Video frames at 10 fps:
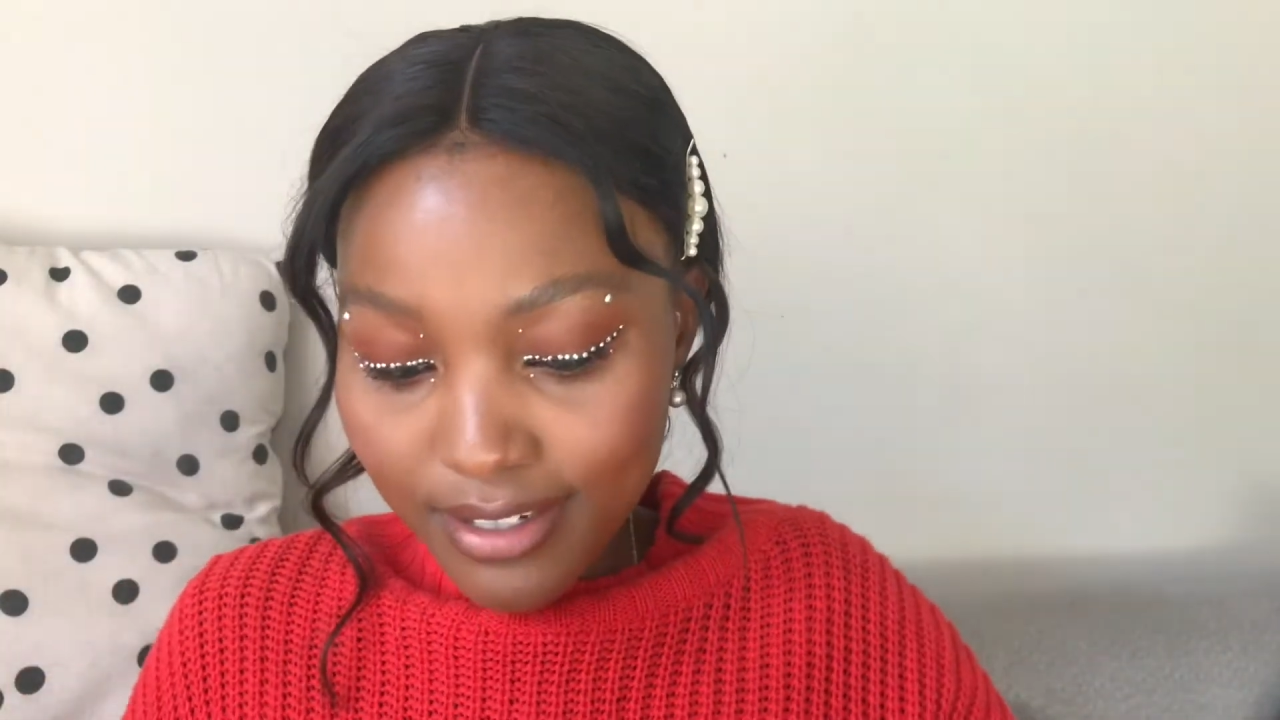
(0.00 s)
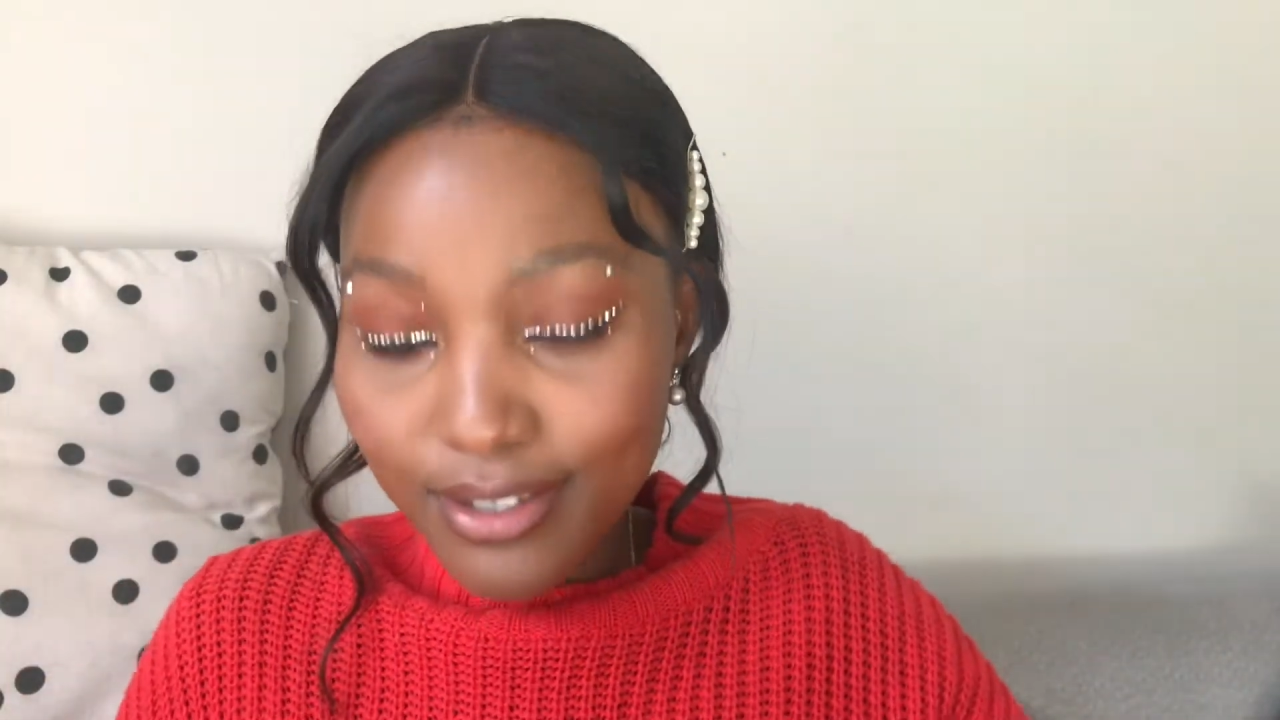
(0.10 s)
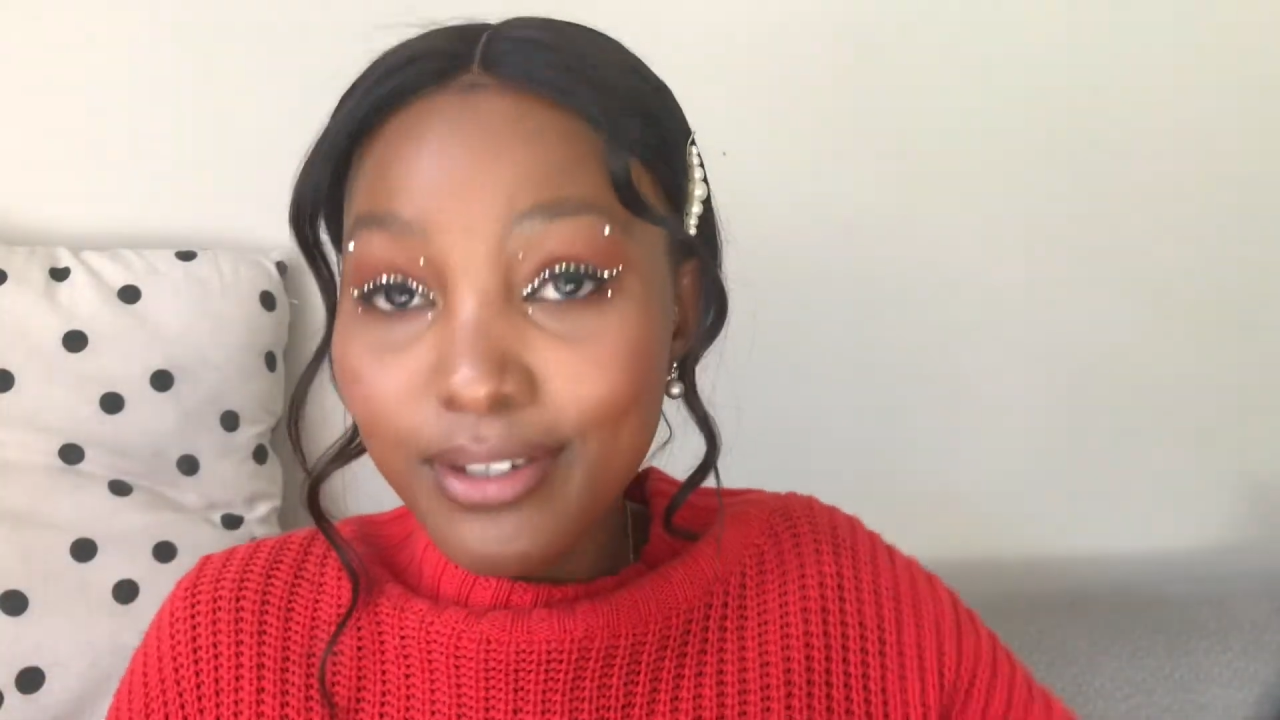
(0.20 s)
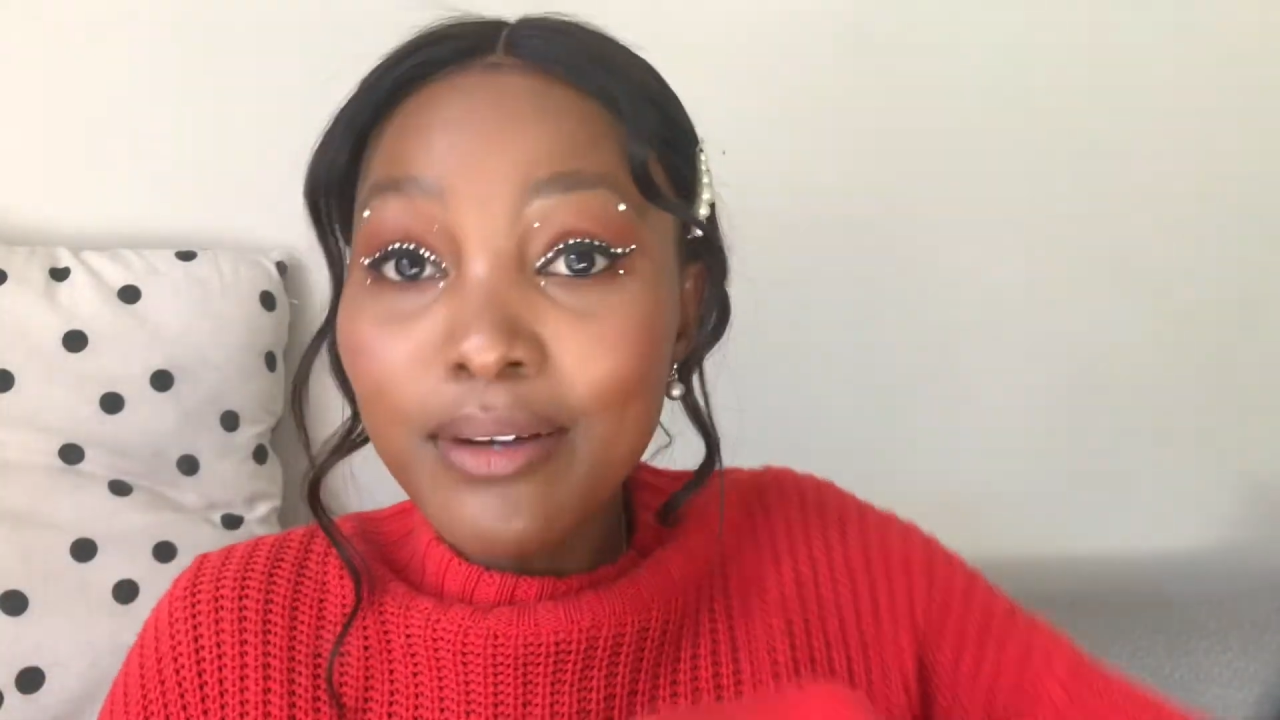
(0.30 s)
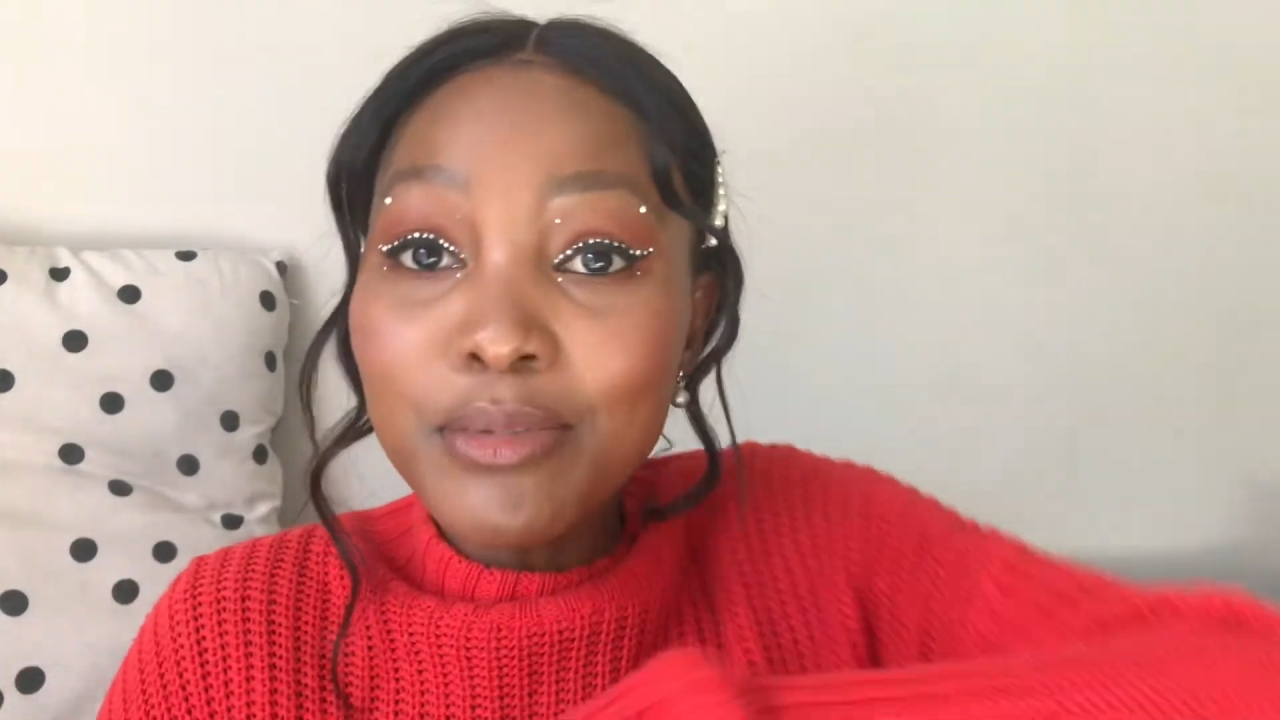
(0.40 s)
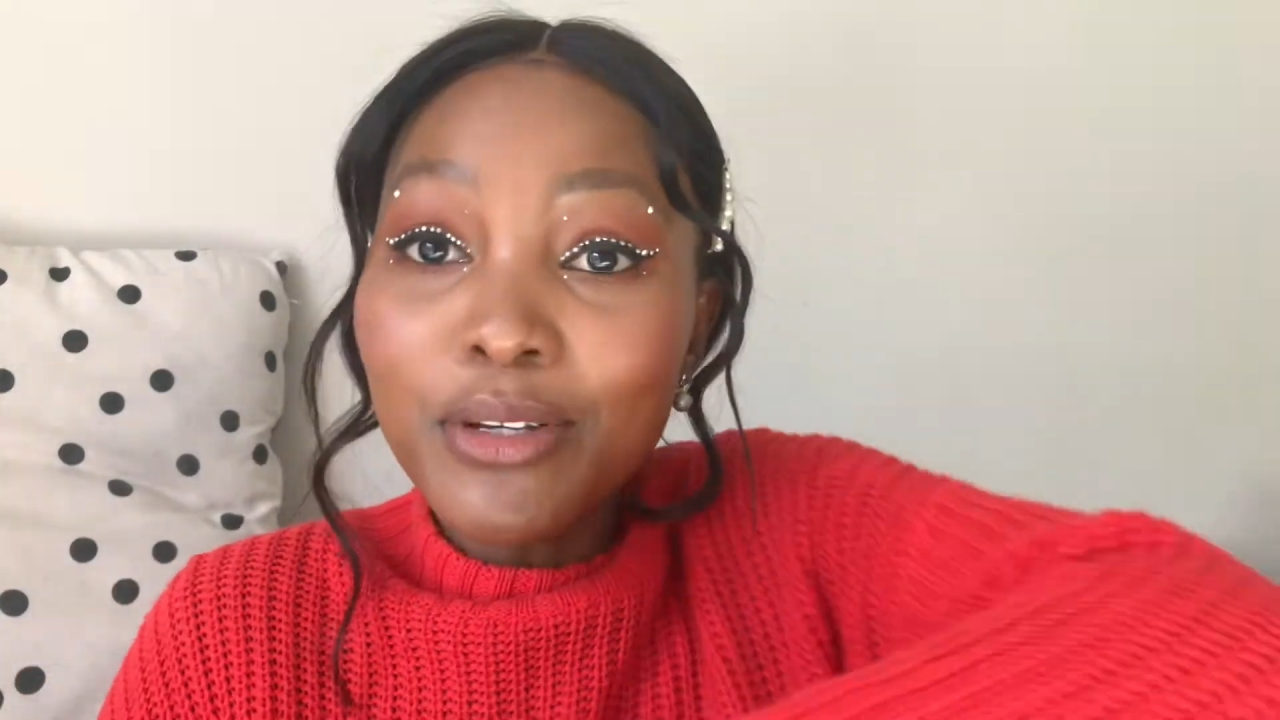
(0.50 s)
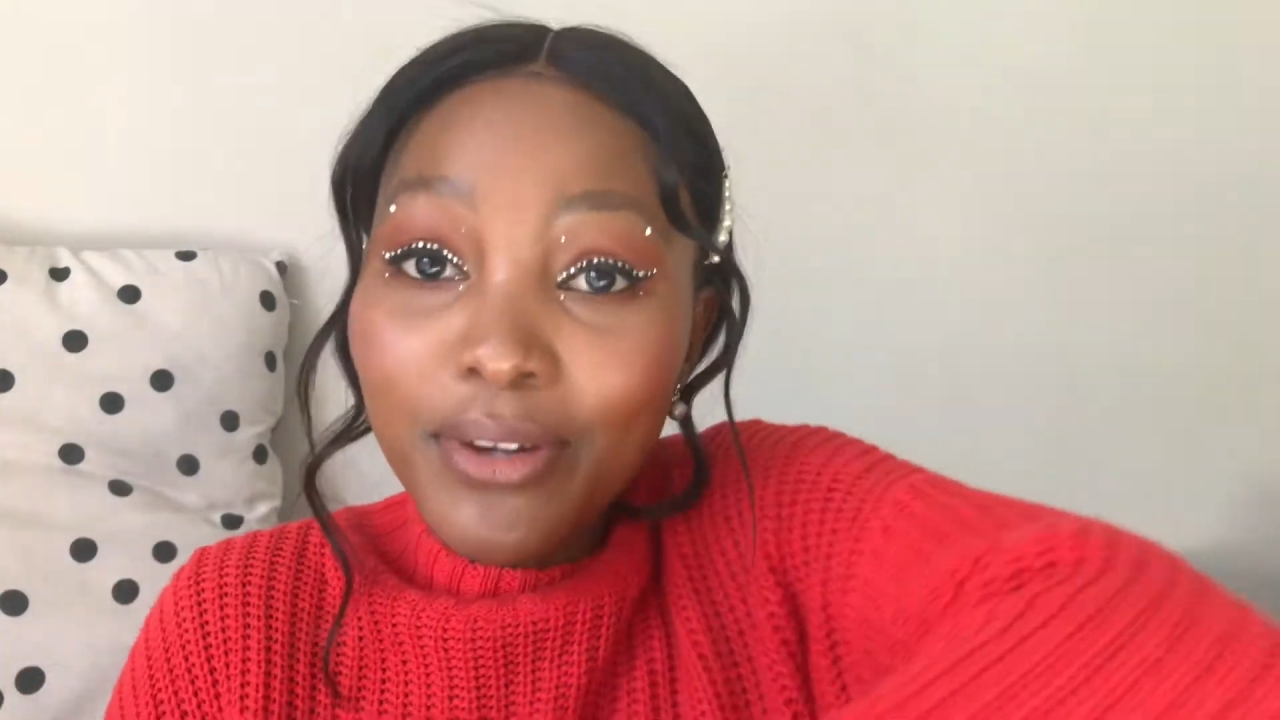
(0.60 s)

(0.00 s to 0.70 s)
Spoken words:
So I'm so